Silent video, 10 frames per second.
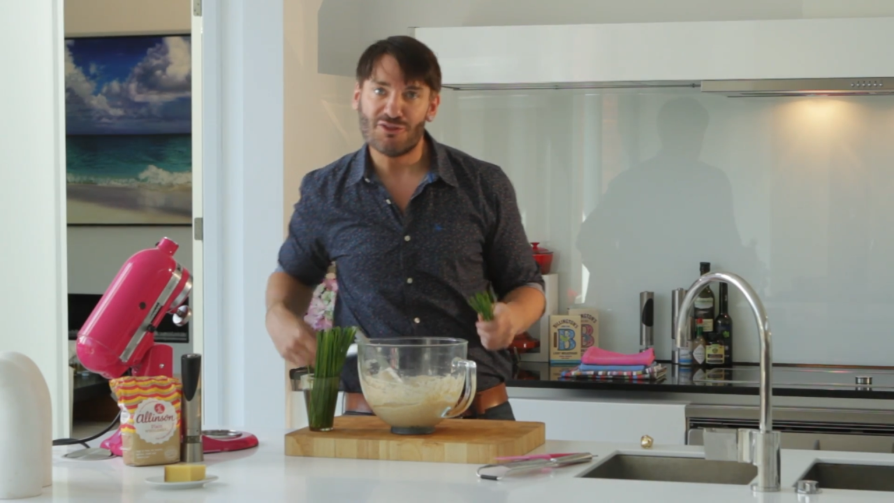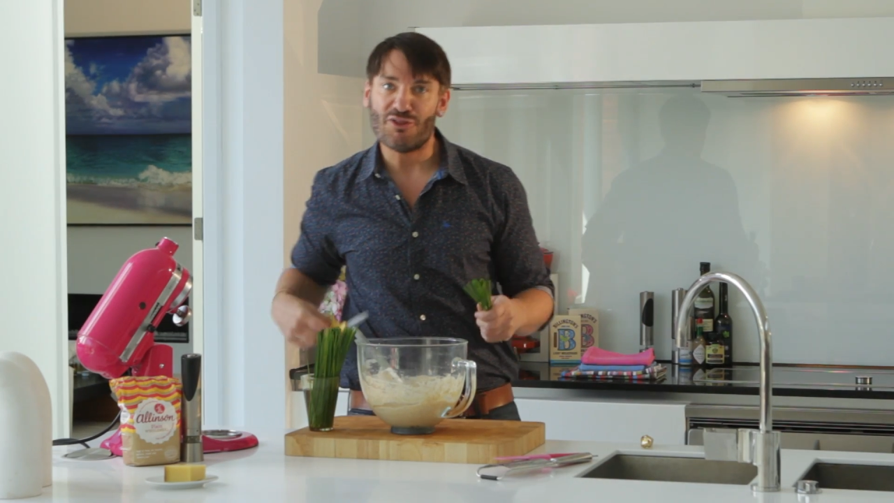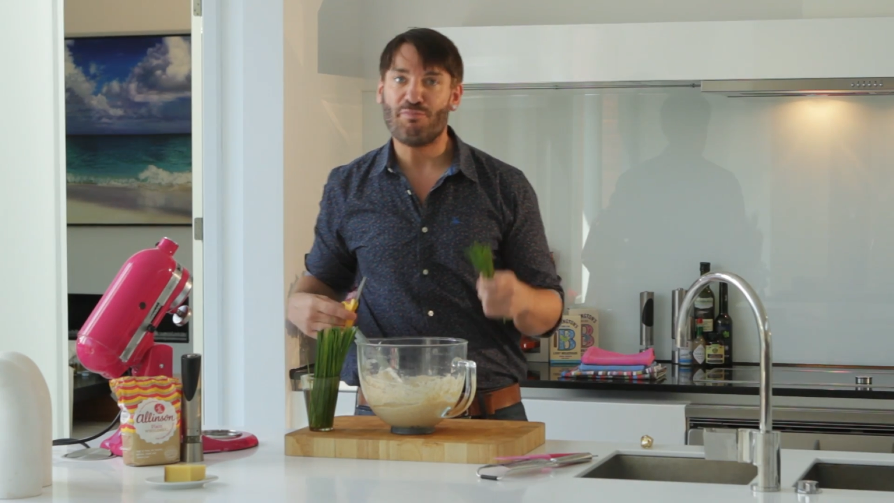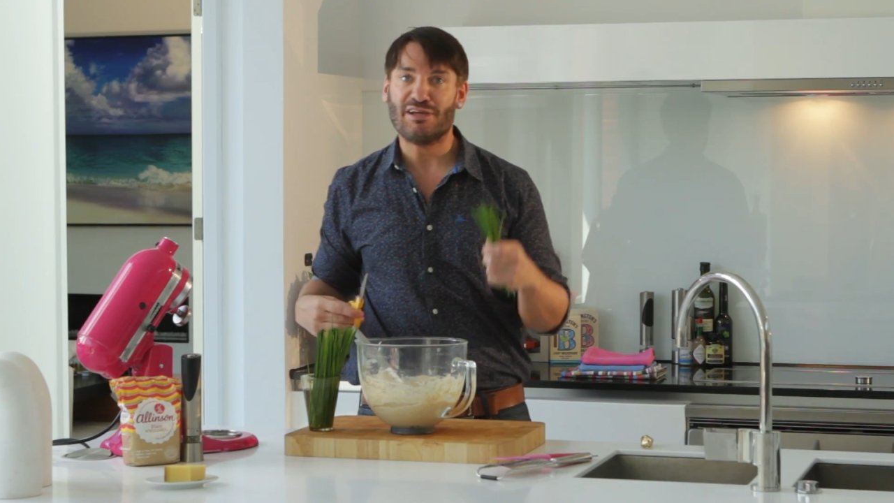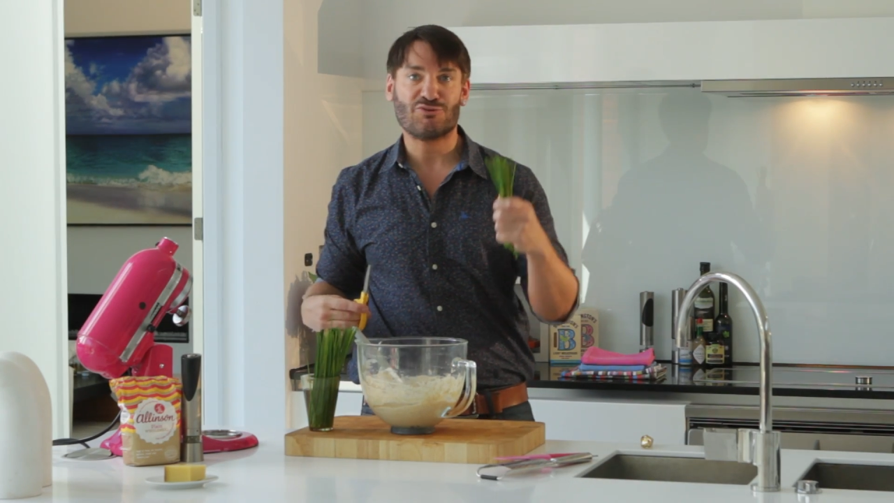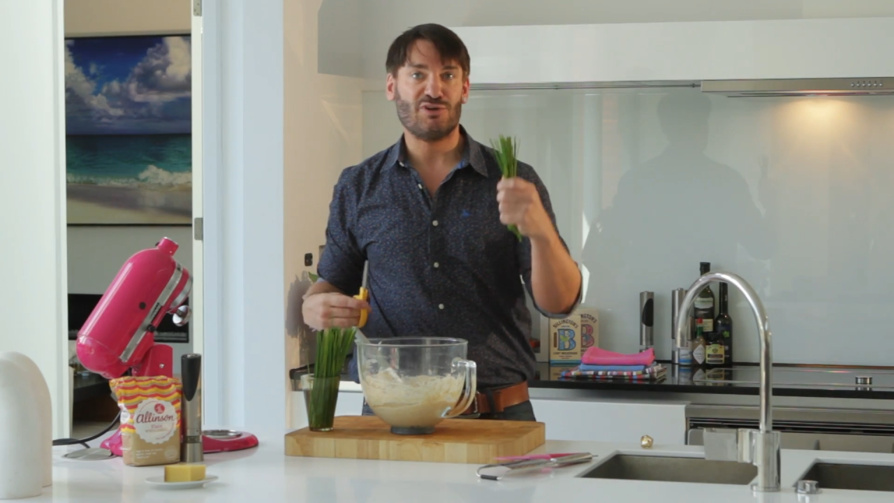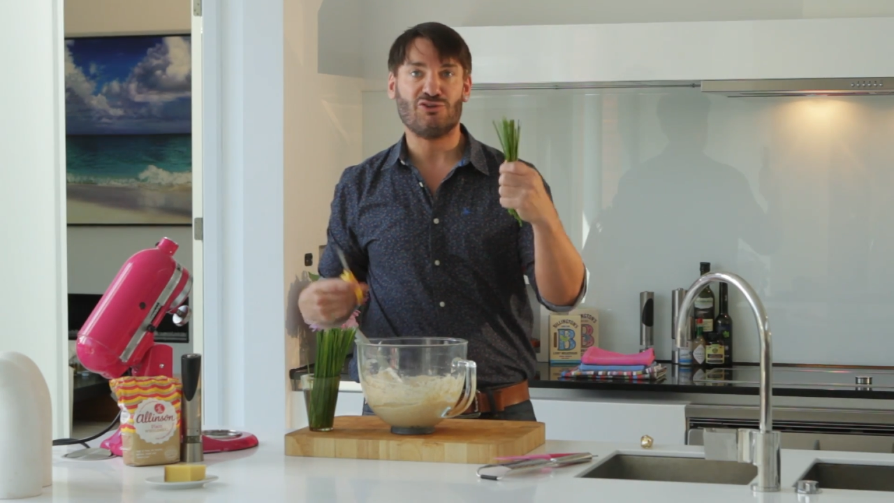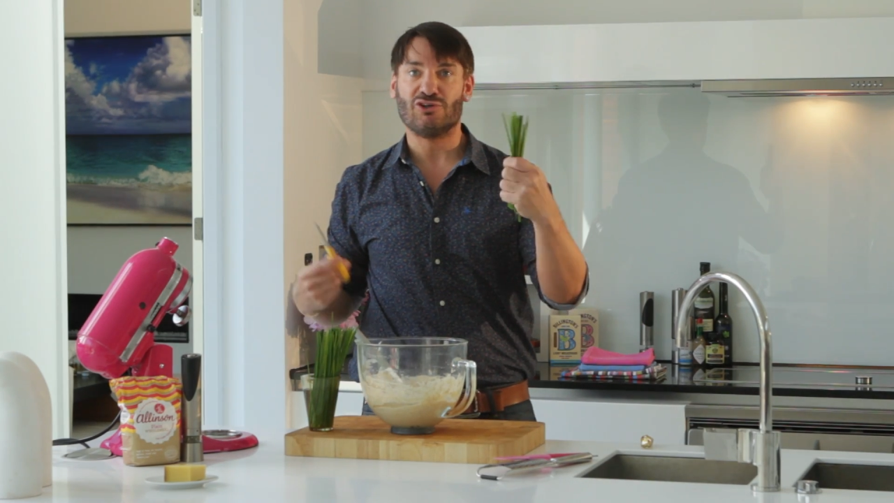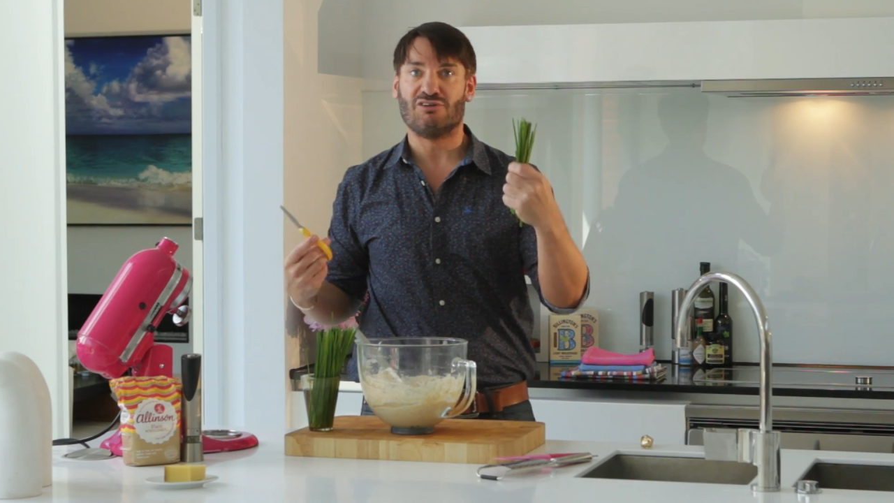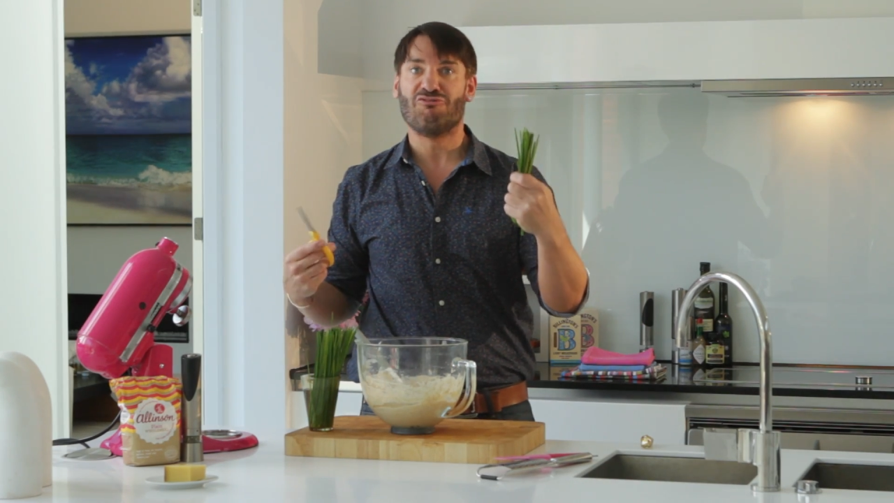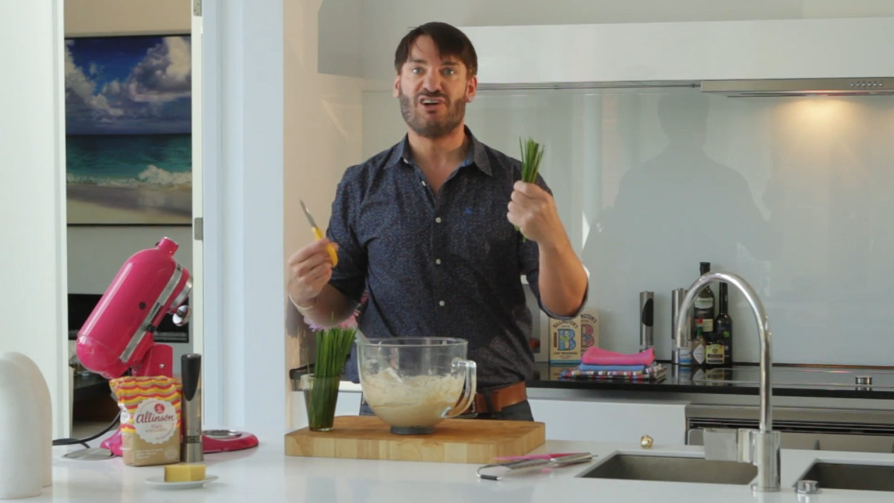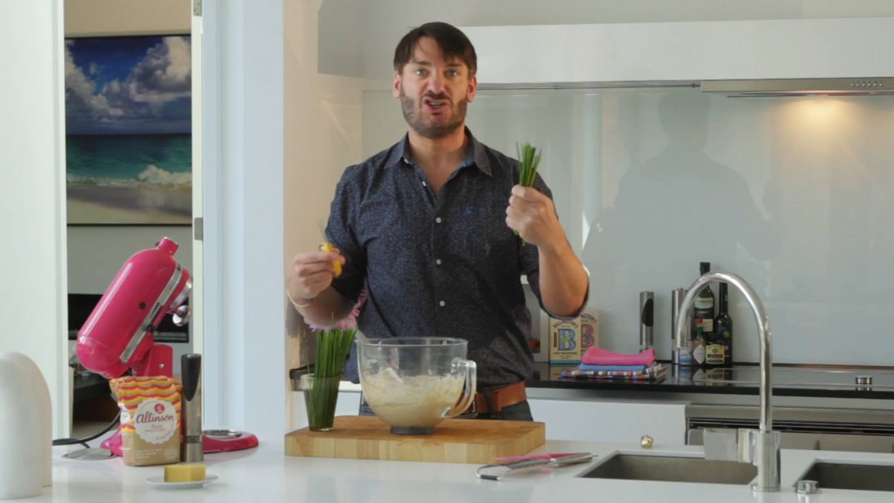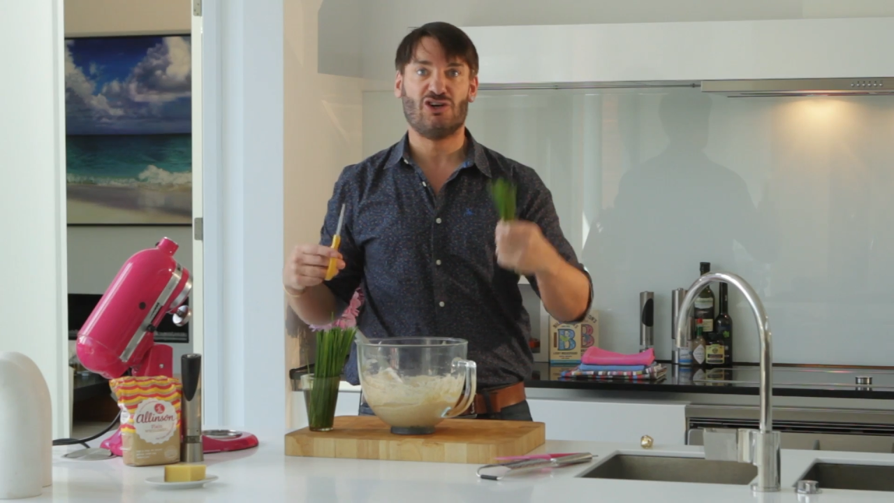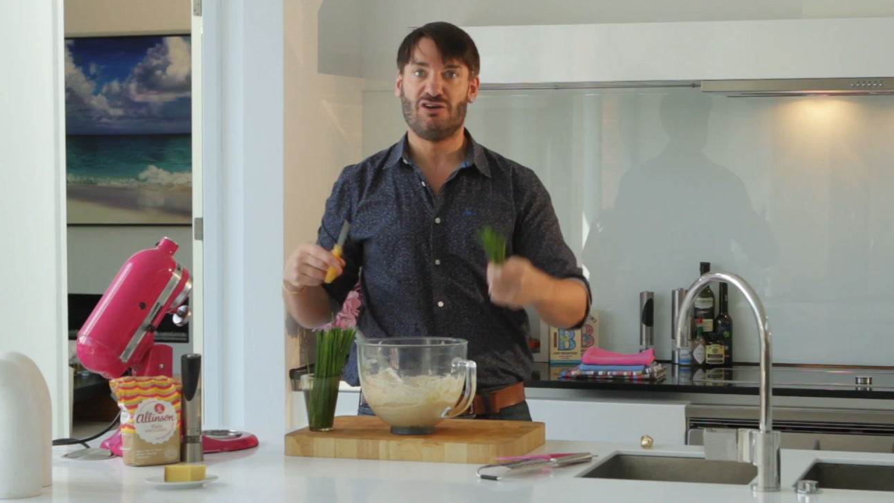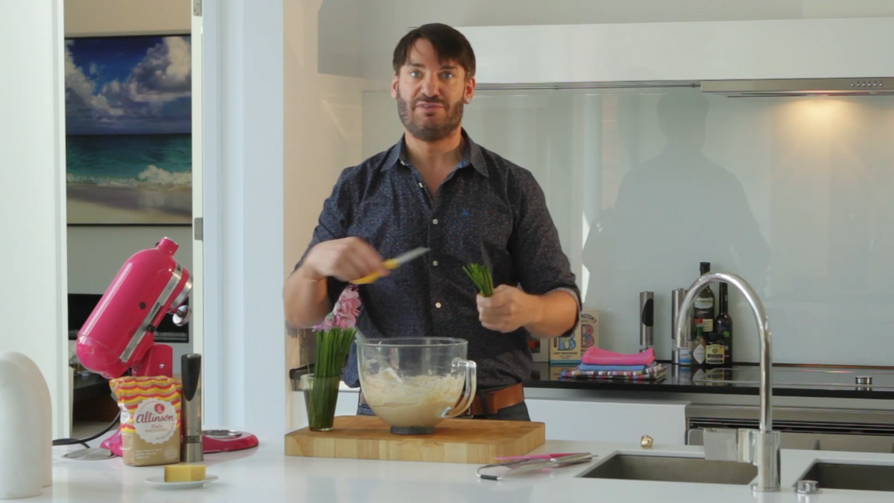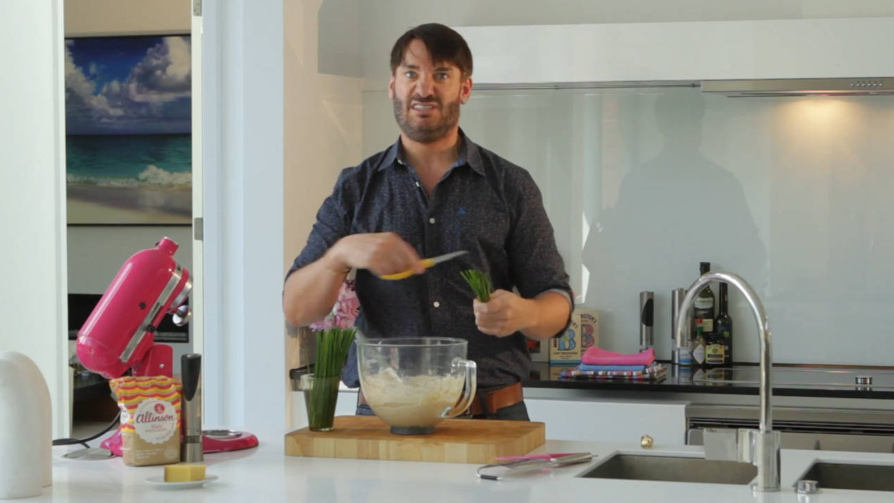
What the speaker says: the best way to cut fresh herbs,